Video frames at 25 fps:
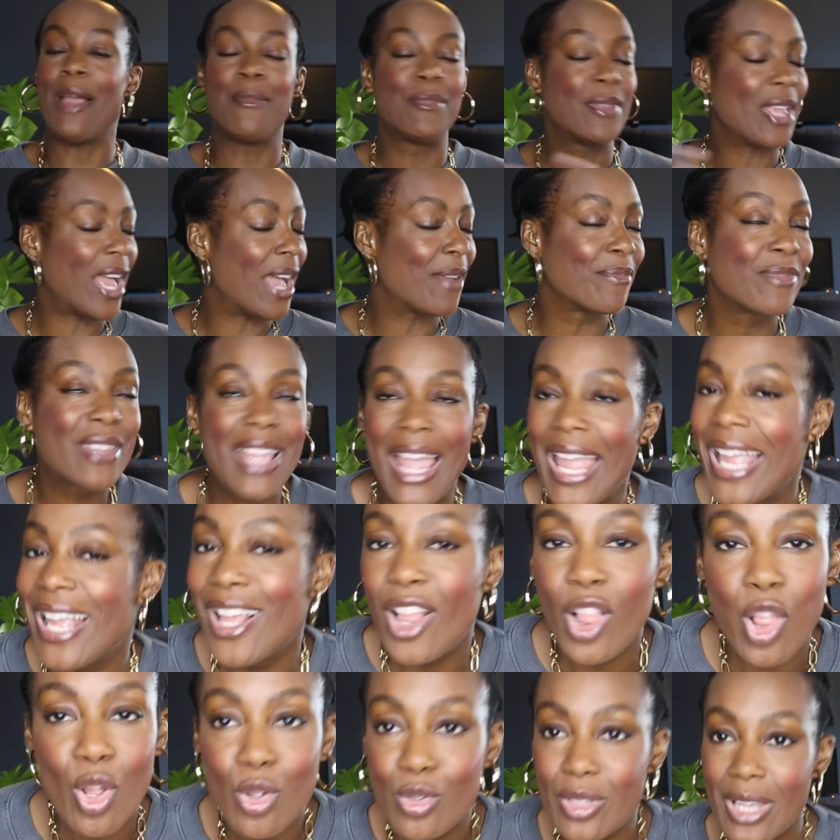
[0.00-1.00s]
I'm getting
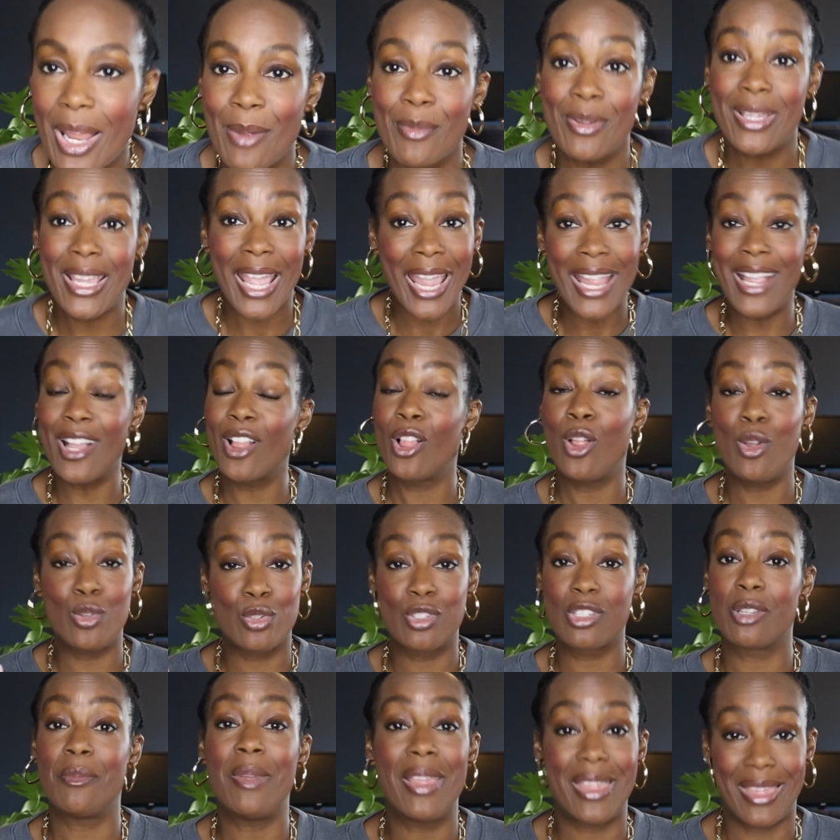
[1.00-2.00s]
close to
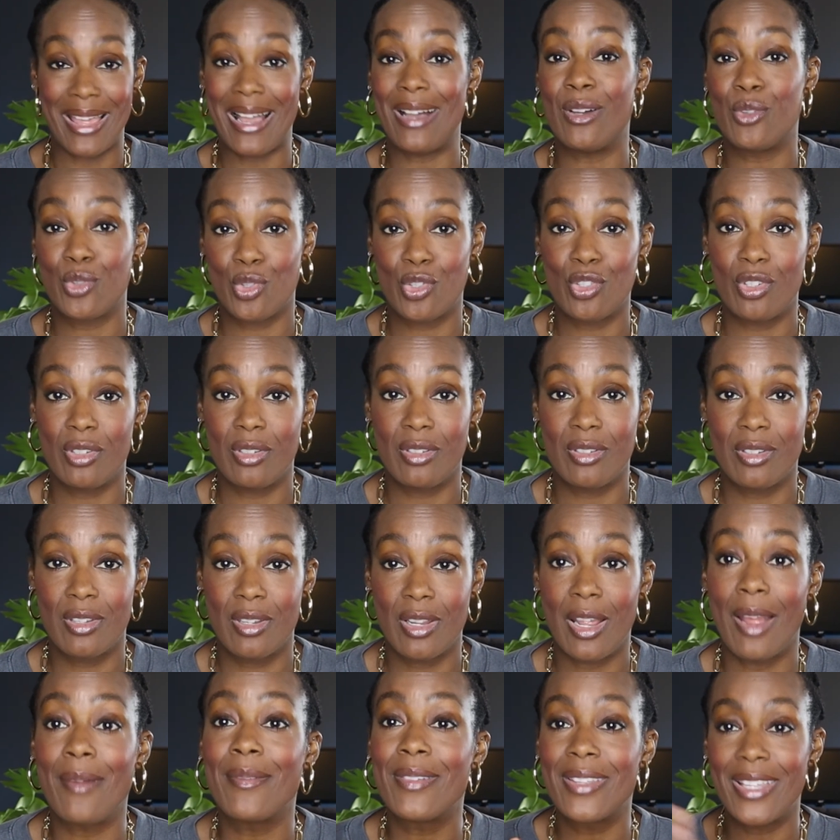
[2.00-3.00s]
my 1,000.
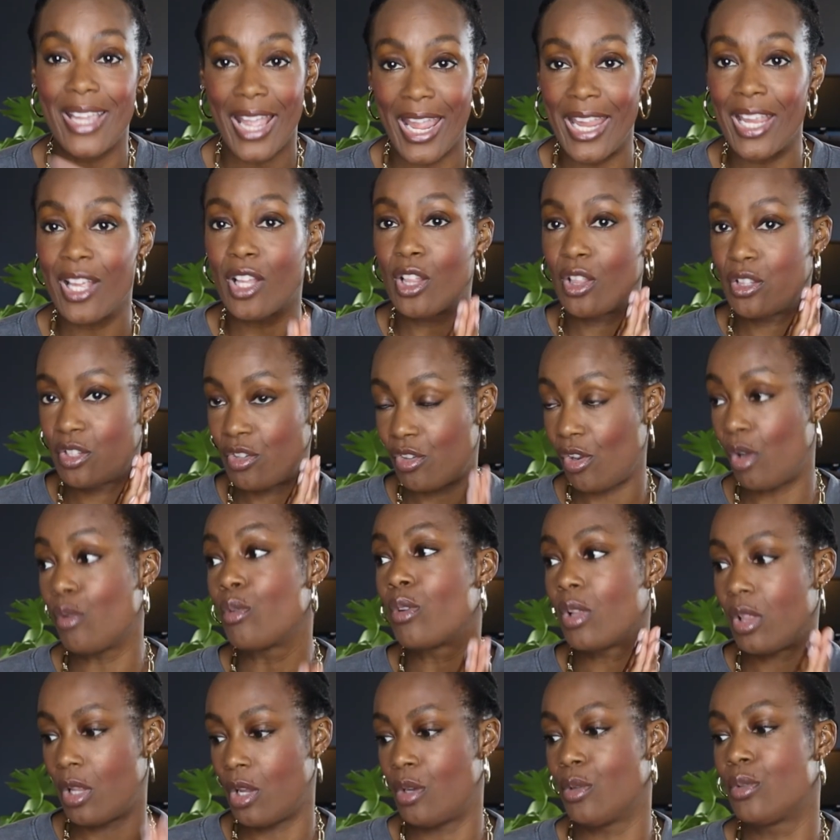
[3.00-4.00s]
I'm getting so
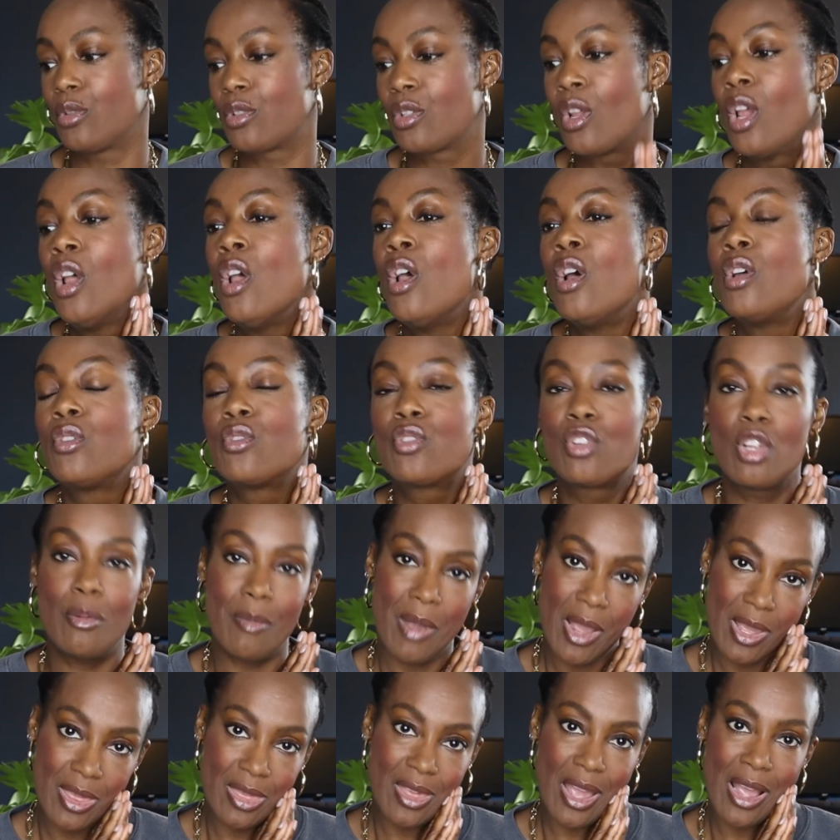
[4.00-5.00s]
close to my
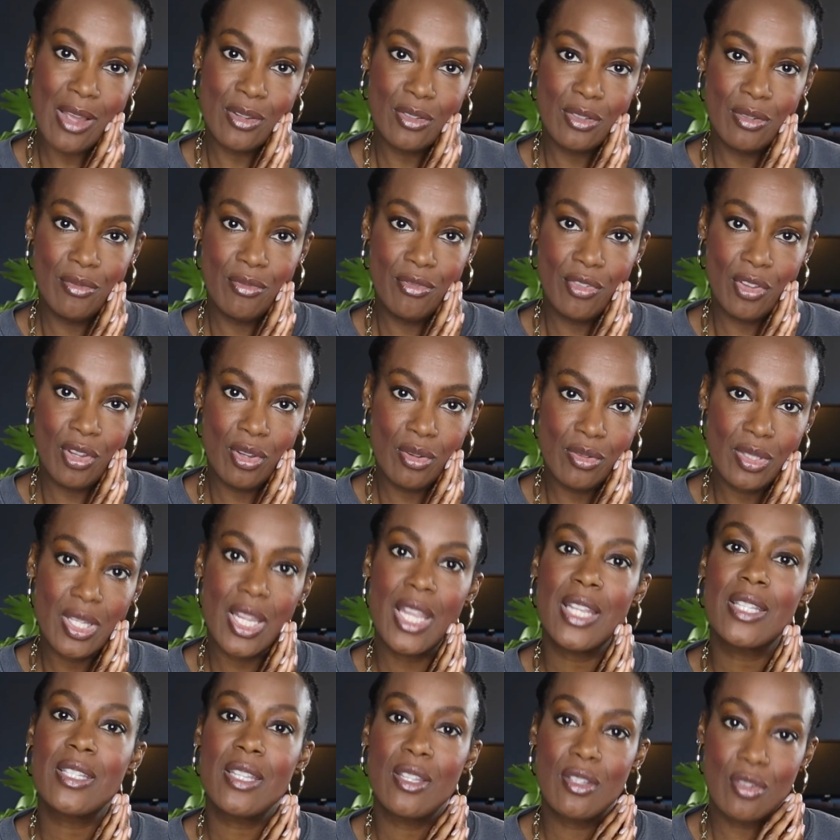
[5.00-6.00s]
1,000 views.
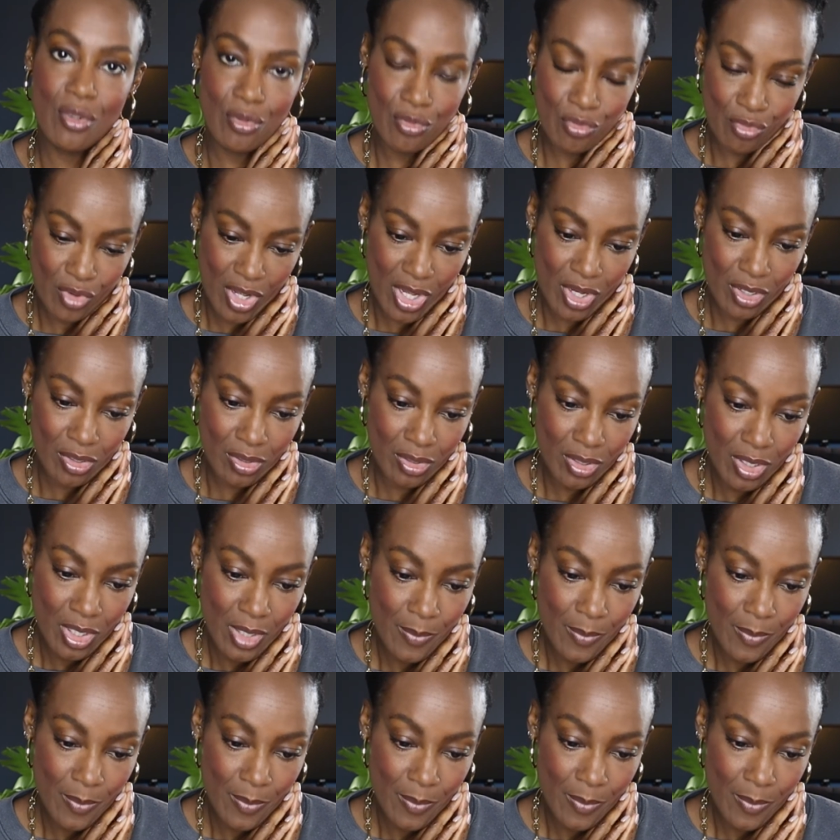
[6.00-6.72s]
It is unreal.